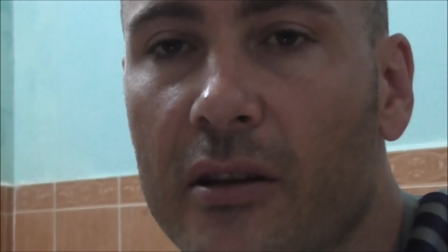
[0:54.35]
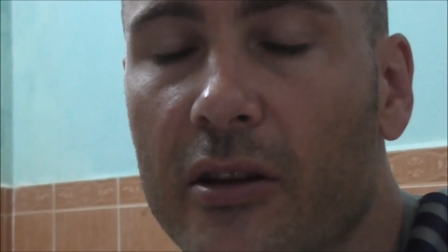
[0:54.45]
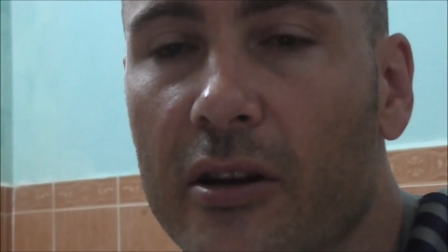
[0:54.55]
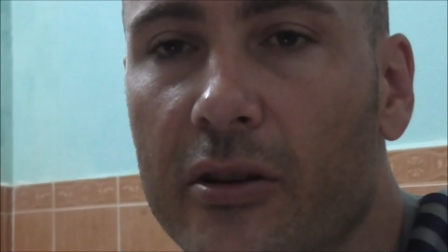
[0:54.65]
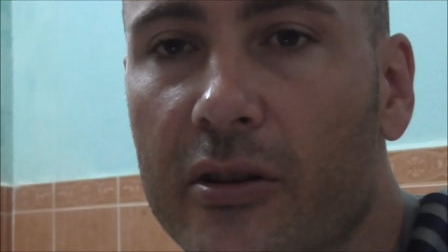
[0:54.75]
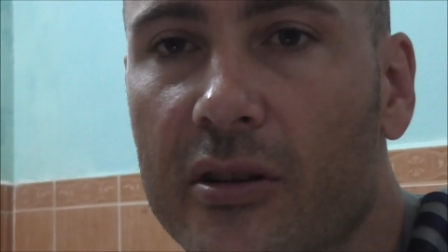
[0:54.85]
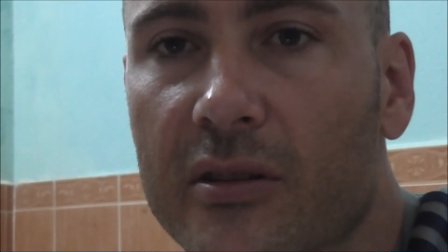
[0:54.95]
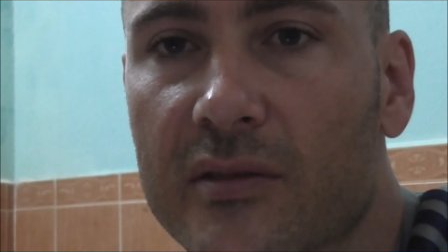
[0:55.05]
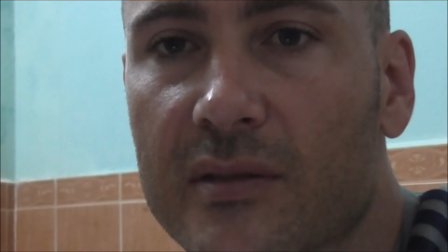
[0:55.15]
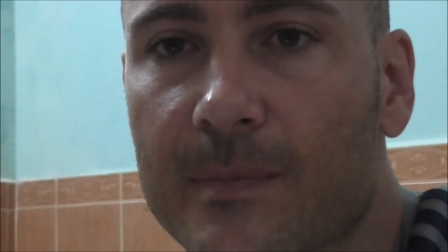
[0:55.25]
You know, you
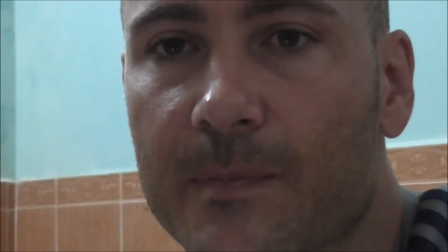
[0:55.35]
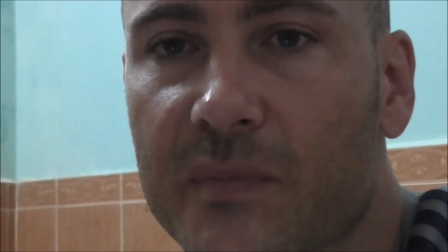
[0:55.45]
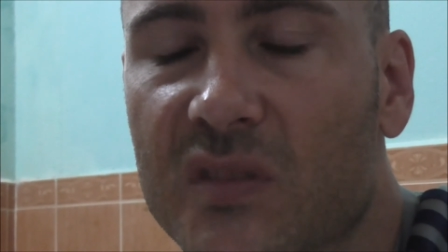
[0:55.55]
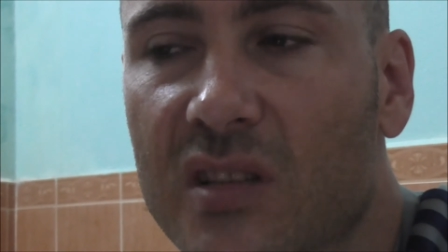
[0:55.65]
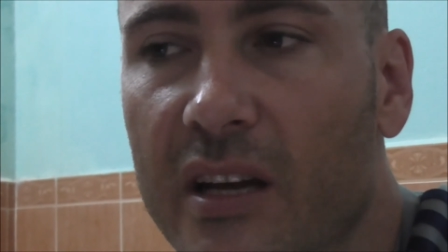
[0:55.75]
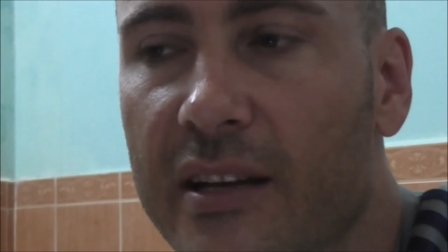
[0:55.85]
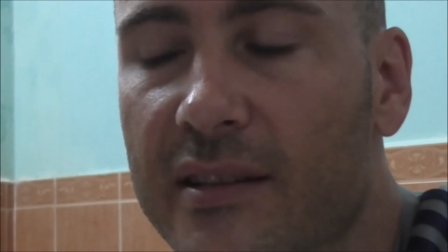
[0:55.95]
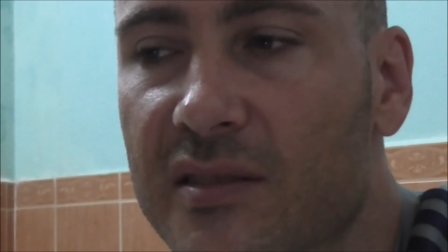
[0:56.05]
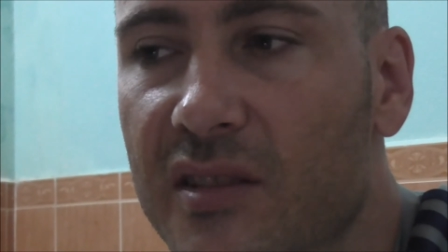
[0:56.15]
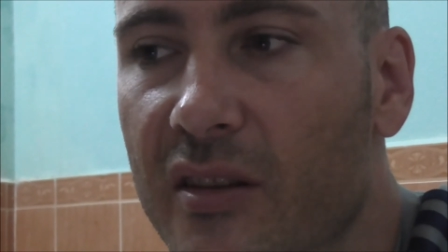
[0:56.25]
can study
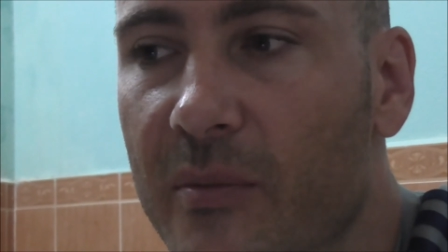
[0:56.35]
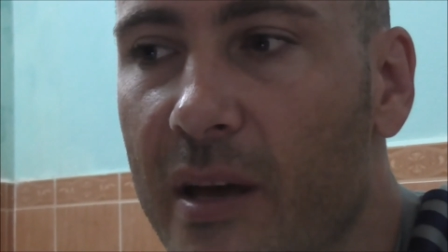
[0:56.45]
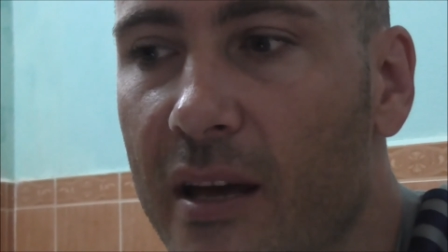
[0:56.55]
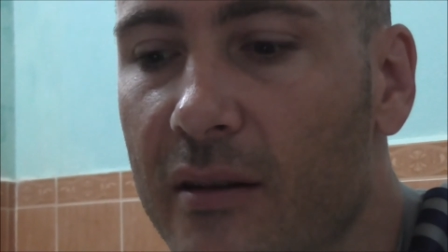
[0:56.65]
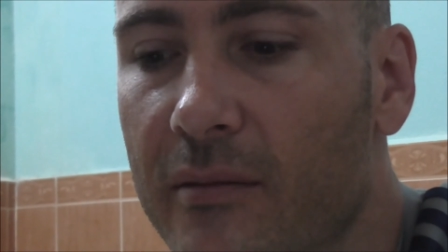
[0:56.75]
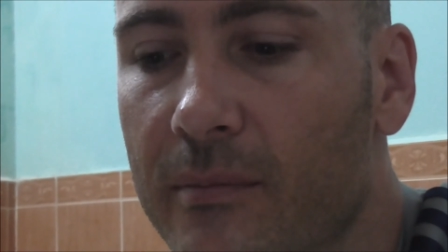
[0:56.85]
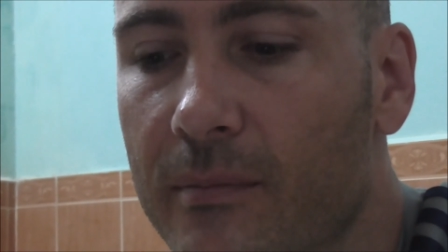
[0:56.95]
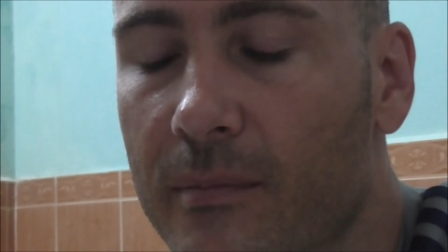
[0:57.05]
to see the main